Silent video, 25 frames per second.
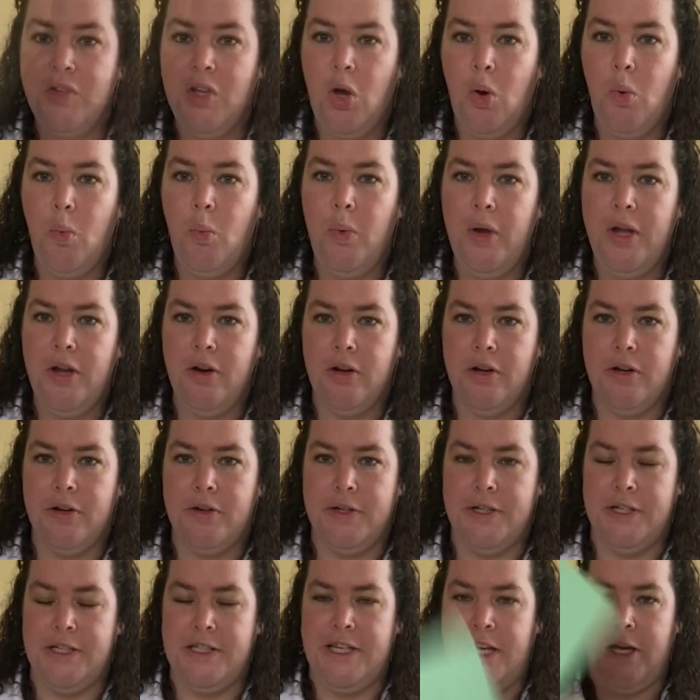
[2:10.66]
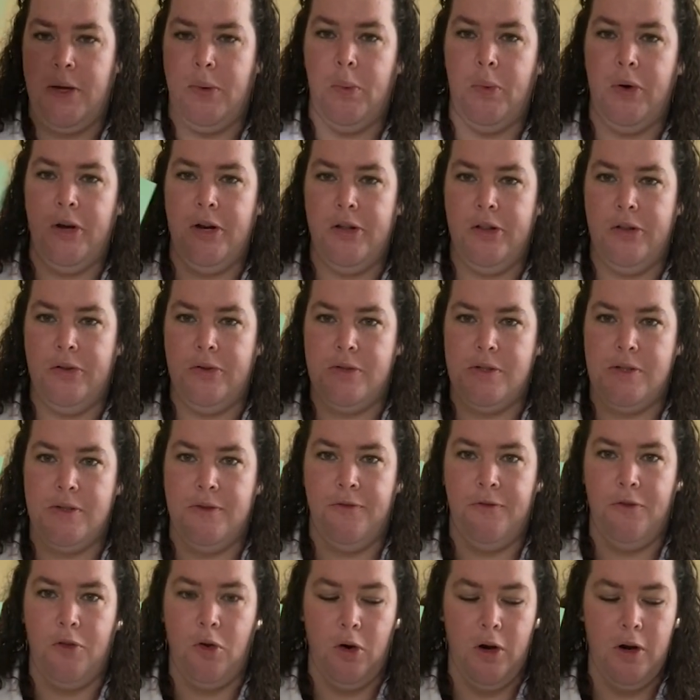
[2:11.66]
We are going to take one of those
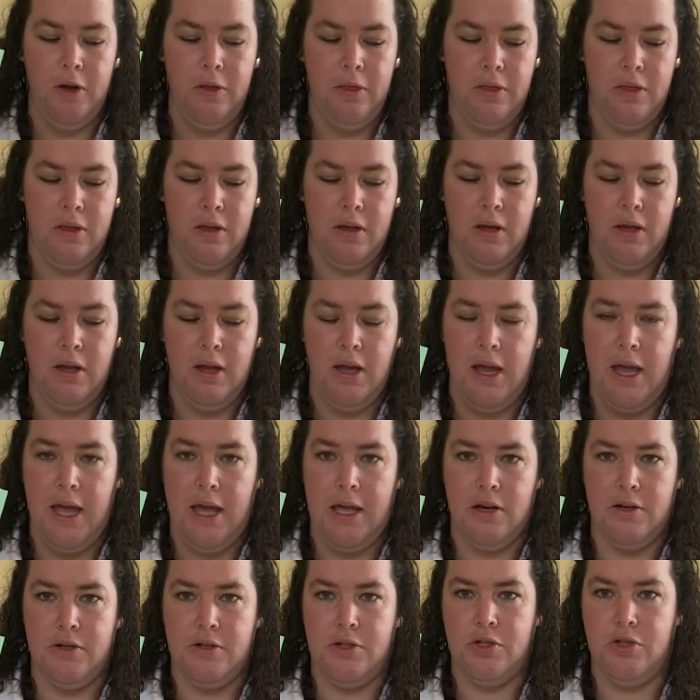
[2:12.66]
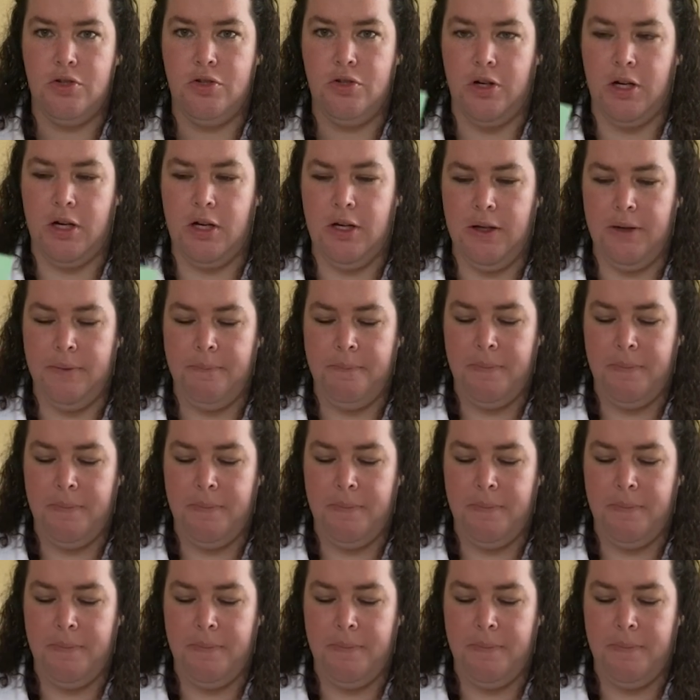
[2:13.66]
fourths and a straw,